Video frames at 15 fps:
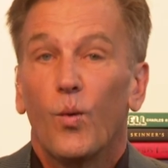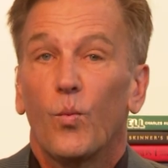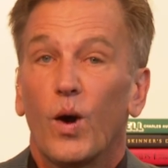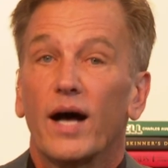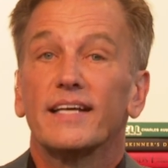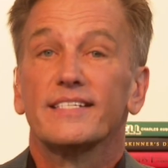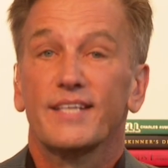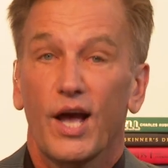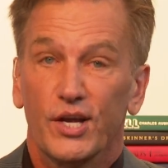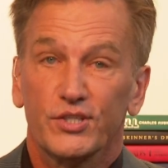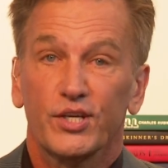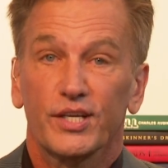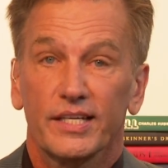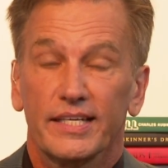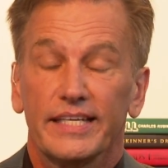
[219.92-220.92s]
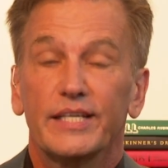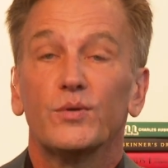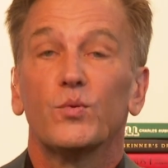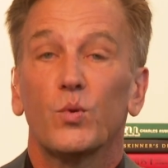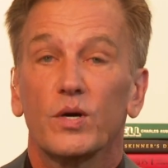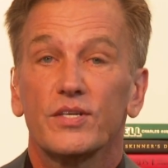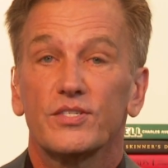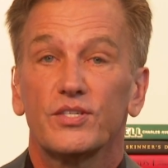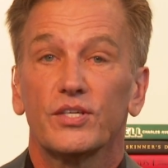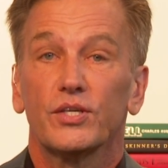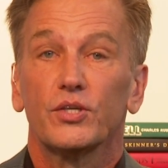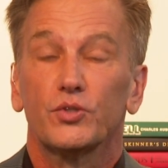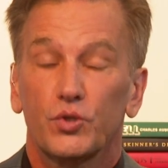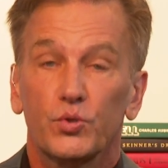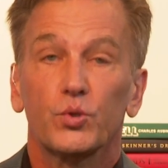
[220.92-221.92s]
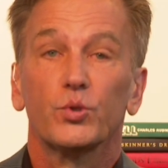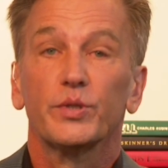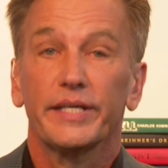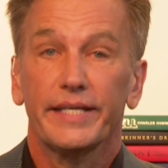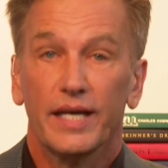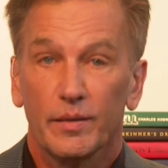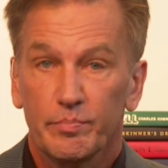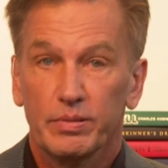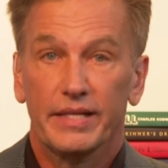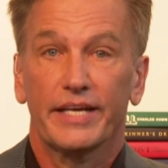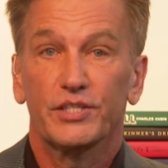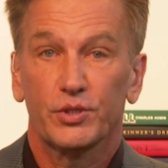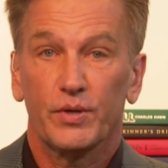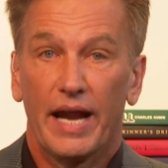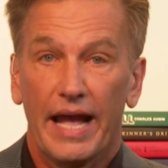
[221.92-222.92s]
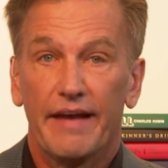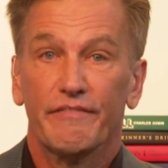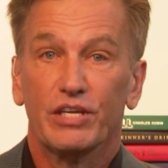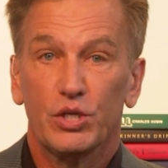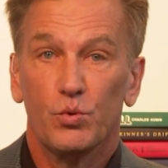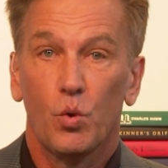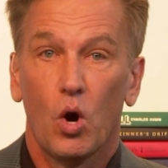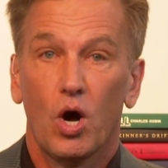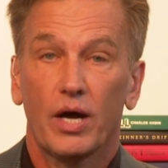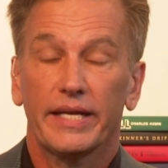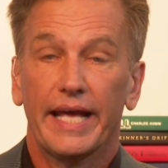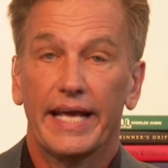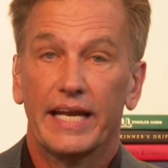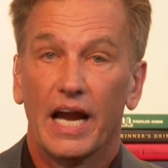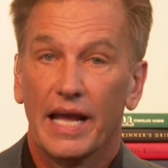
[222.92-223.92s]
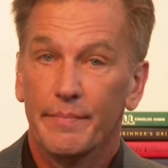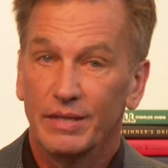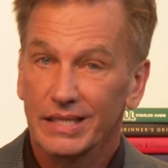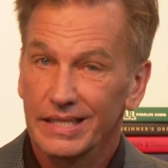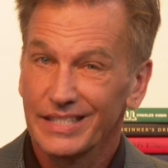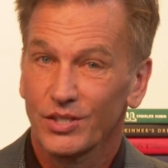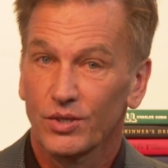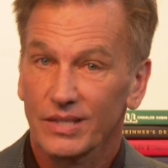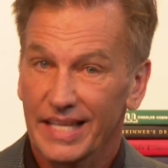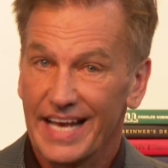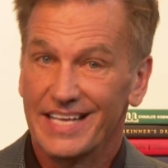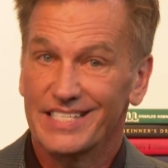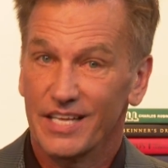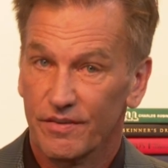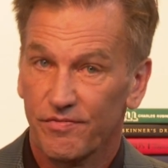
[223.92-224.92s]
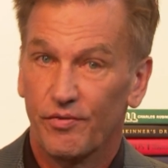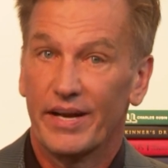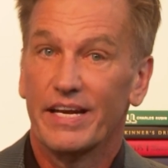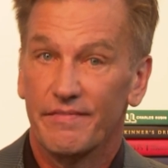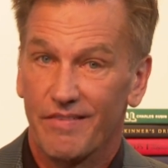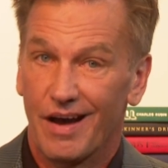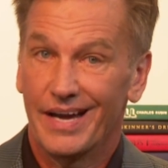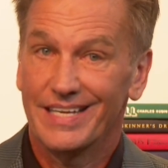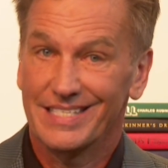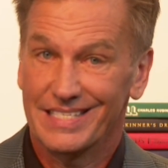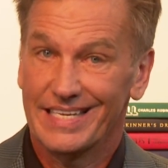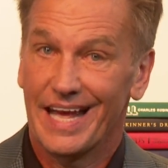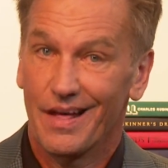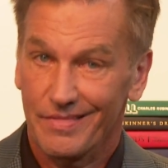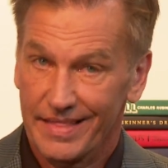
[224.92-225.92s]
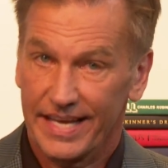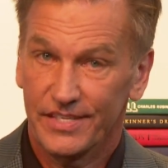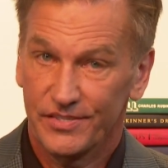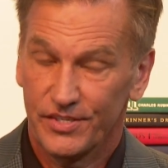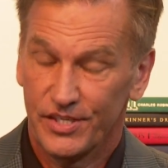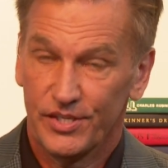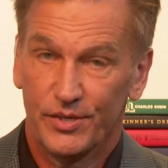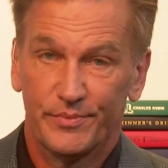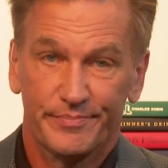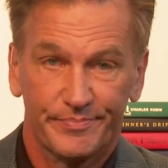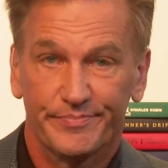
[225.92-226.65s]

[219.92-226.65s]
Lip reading: Well, Sasha, it was truly a pleasure having you on, and I'm a little less afraid of heights now, thanks to you.